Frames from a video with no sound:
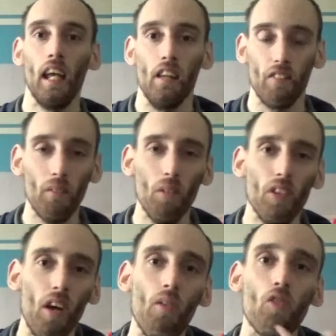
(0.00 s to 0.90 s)
If anyone
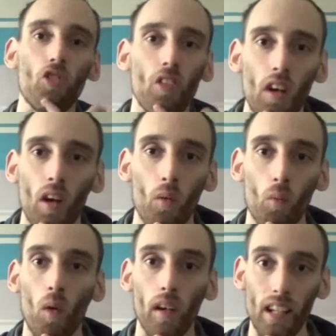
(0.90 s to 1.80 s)
knows
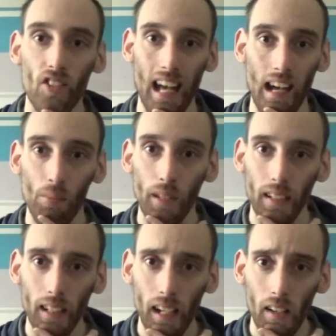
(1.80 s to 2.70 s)
what is happening
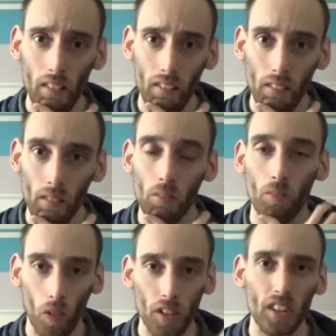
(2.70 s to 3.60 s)
there,
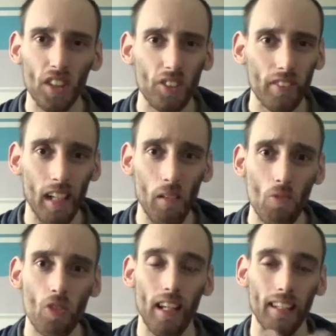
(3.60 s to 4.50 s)
watch the
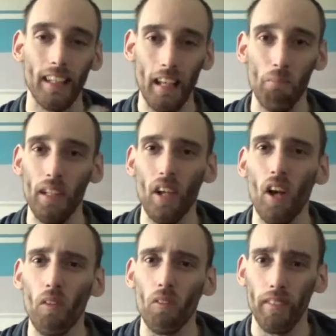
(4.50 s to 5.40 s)
streams and let me
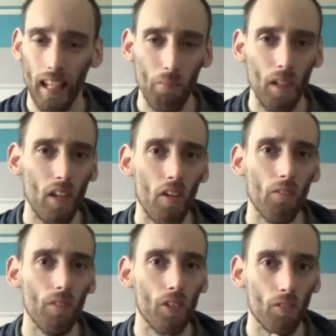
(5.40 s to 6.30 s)
know. Let me know
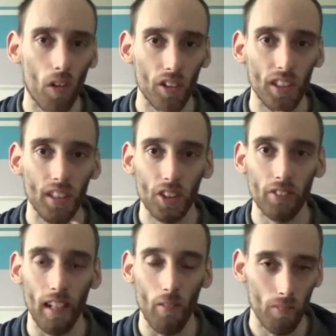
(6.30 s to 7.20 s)
when you're watching the
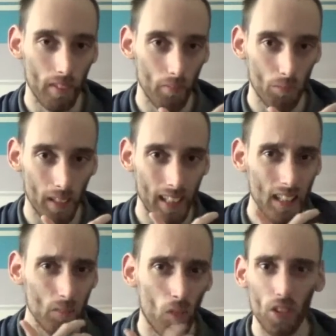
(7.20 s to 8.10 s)
stream.
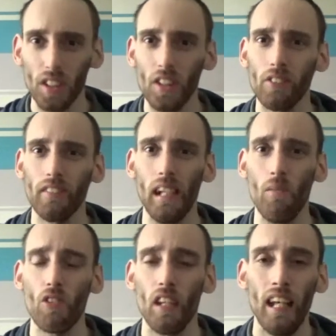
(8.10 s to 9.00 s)
Please watch the
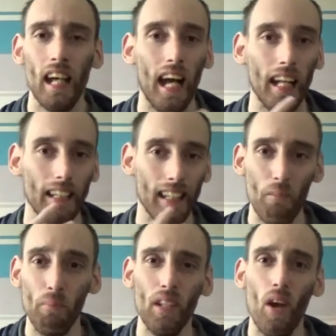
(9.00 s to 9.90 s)
streams and
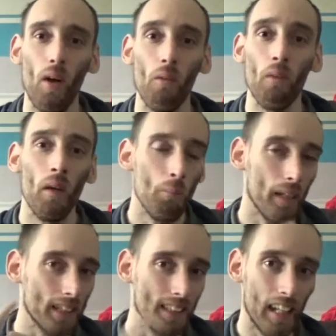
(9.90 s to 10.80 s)
let me know,
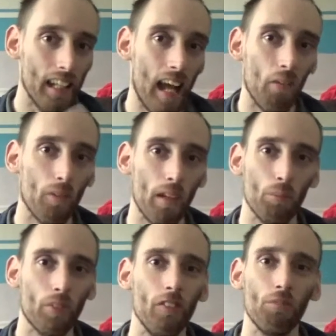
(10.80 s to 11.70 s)
because then that will
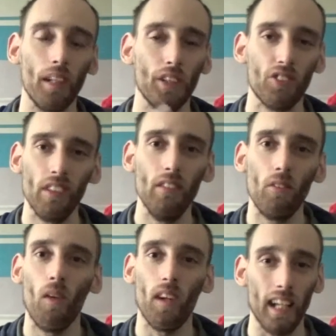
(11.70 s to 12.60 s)
improve my stream
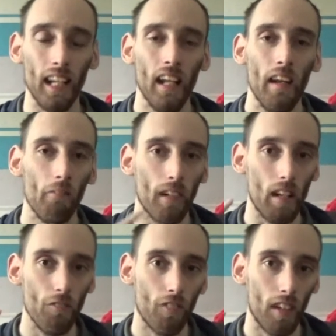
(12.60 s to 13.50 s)
quality when I
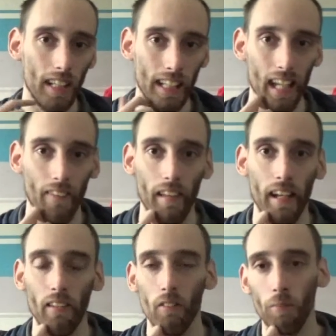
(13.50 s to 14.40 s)
finally get
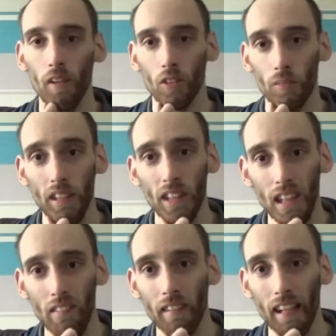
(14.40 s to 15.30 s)
there. It will be on Twitch
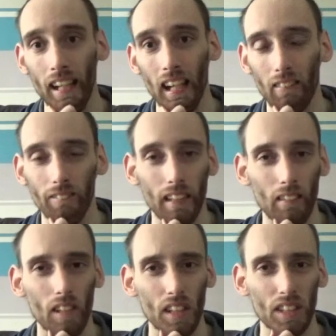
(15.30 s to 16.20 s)
TV. I think
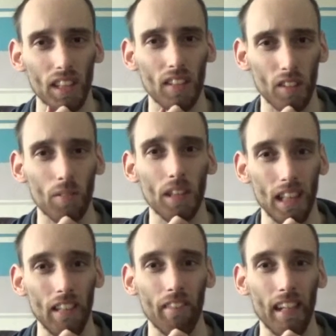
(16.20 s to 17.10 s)
I'm going to stick to Twitch
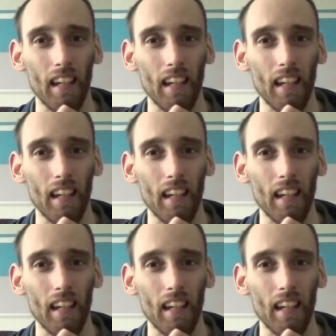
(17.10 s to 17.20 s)
TV.